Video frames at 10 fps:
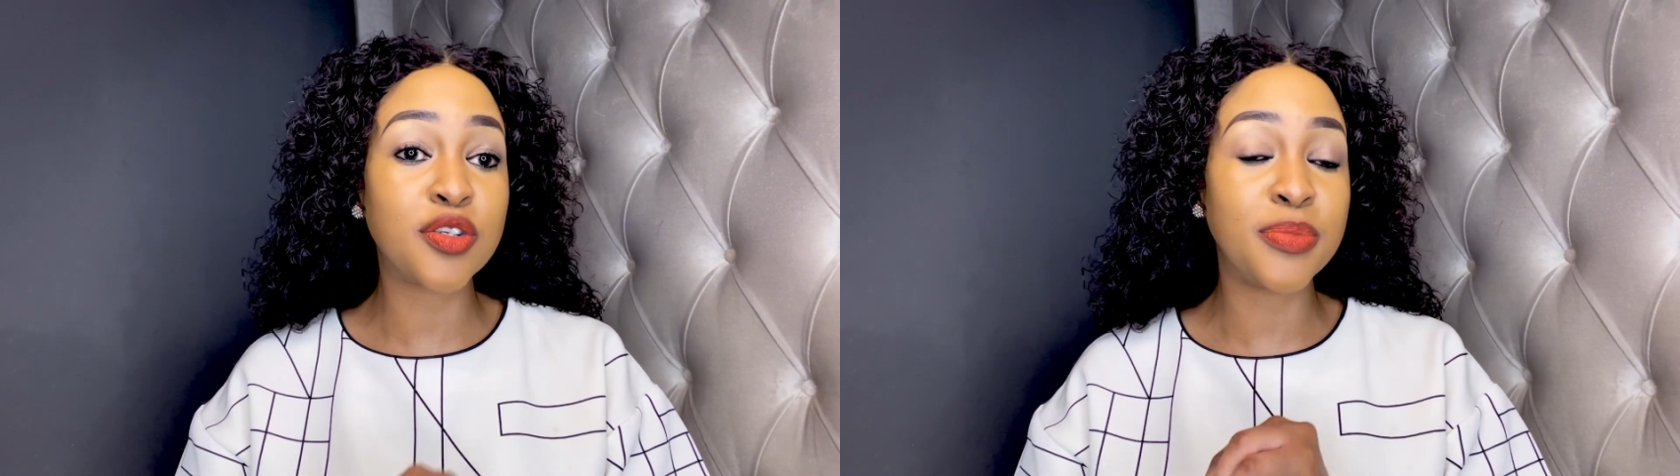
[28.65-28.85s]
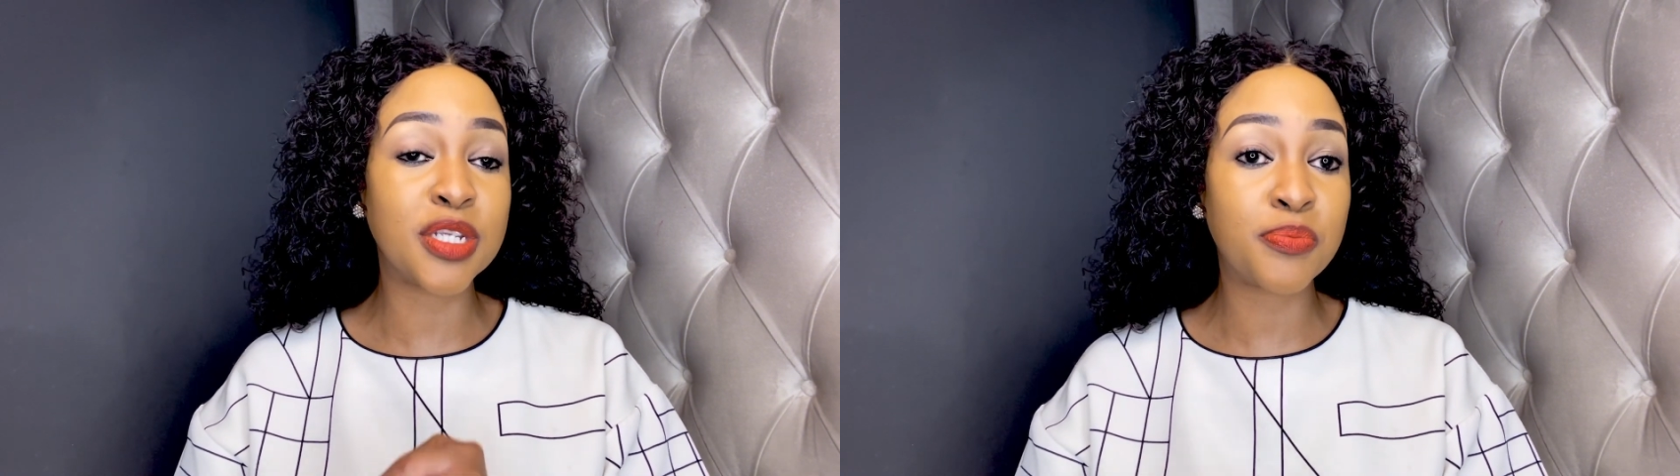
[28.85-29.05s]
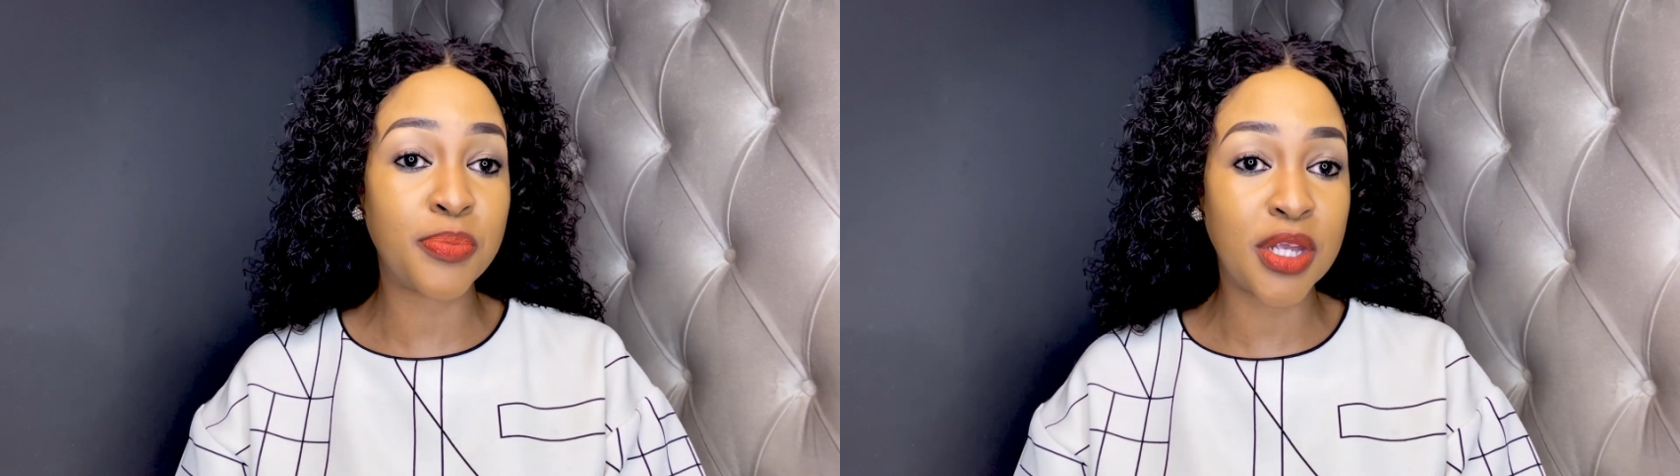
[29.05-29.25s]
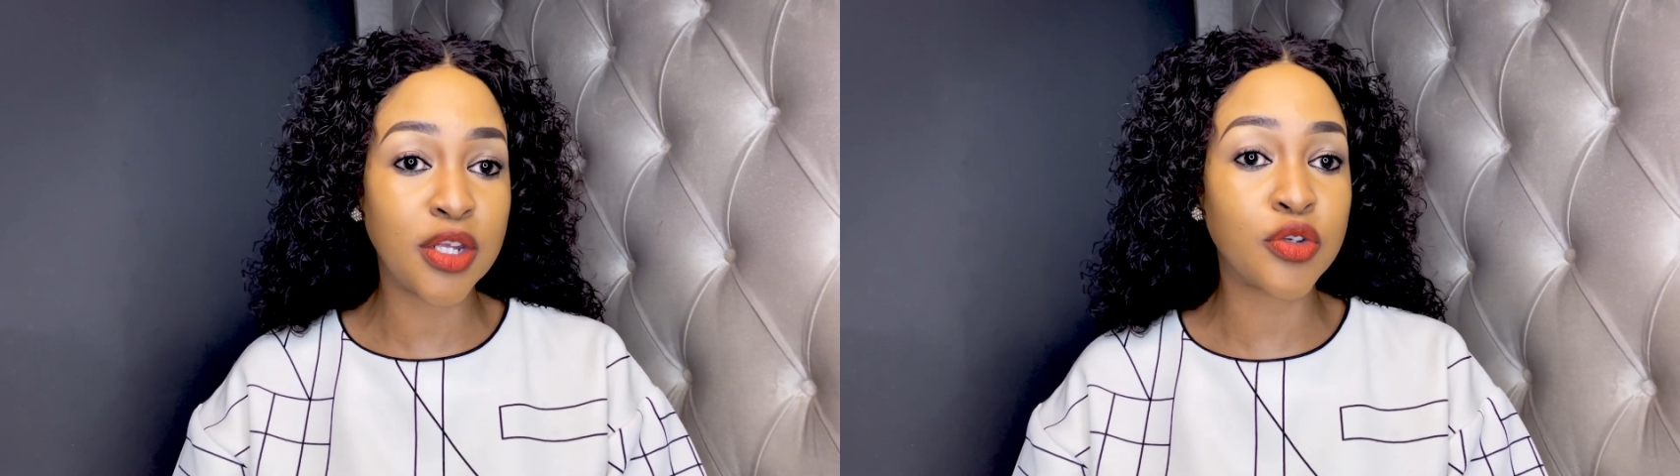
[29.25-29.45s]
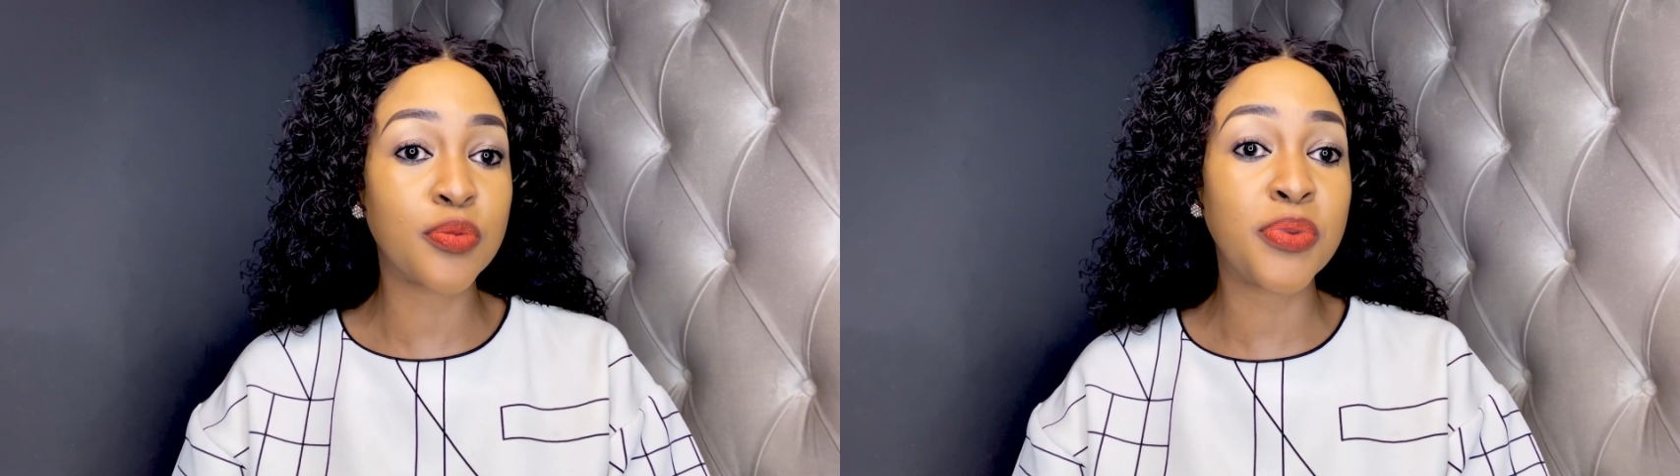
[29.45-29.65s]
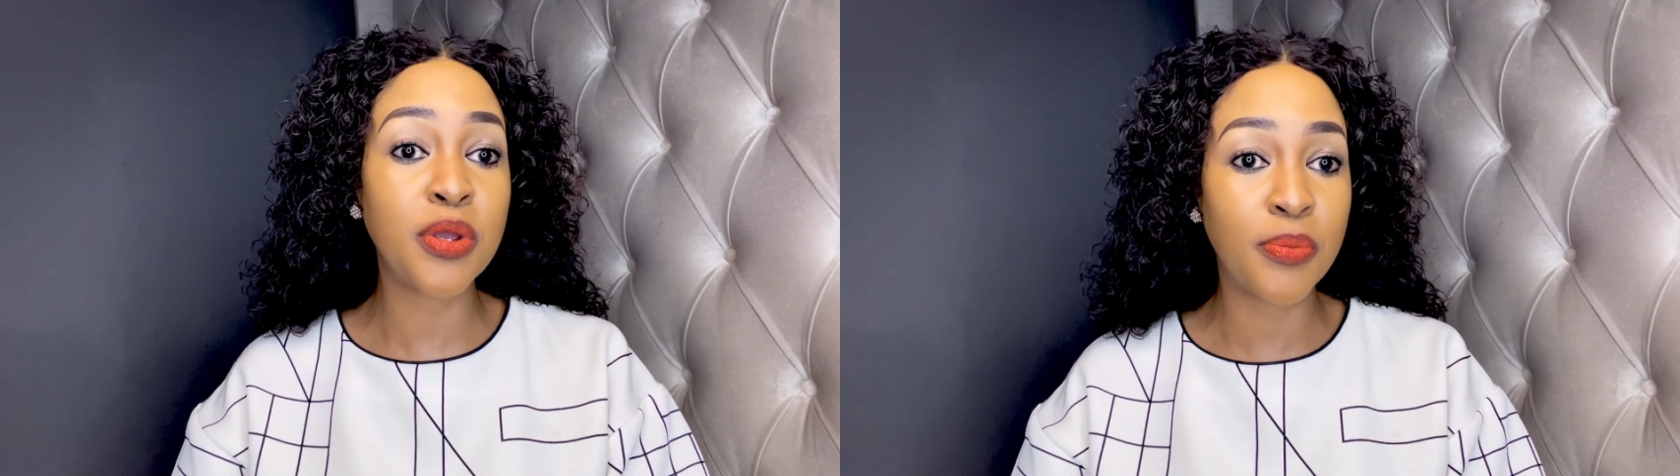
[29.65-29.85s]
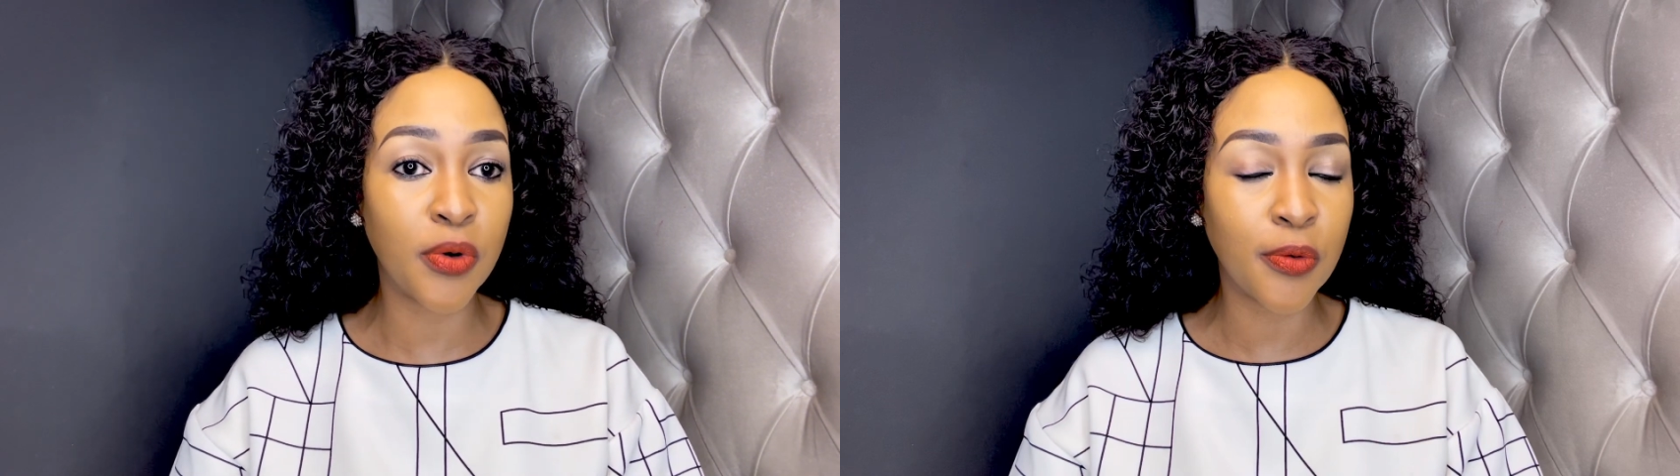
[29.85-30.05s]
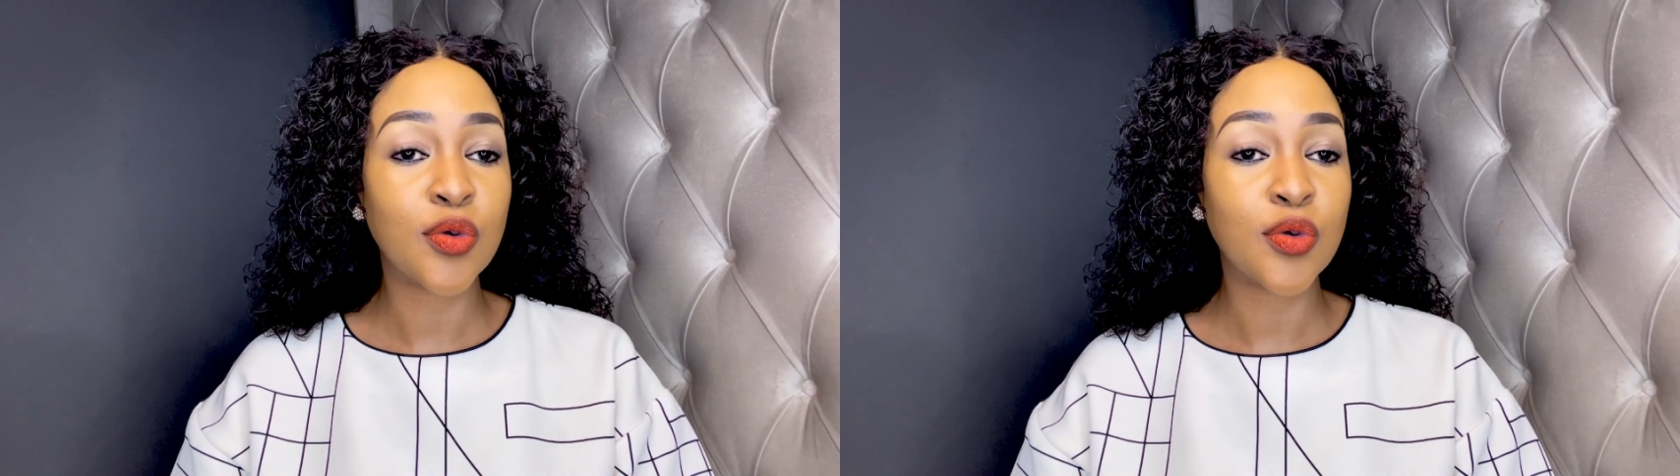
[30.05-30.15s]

to be speaking to people